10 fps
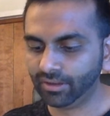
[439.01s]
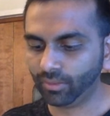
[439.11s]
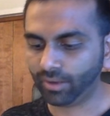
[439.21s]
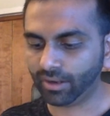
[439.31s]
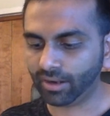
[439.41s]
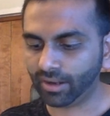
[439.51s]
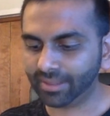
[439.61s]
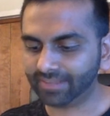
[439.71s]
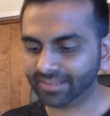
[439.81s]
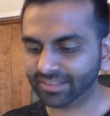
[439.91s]
where on
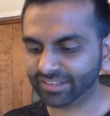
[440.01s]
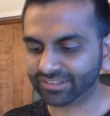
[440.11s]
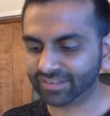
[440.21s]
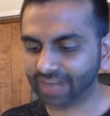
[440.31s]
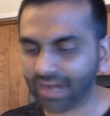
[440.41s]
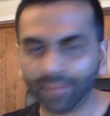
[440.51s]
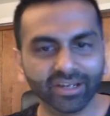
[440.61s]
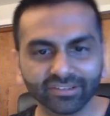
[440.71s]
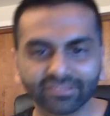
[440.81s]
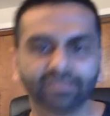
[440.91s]
the inside there's
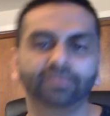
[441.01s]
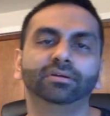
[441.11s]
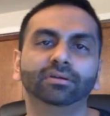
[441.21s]
commas,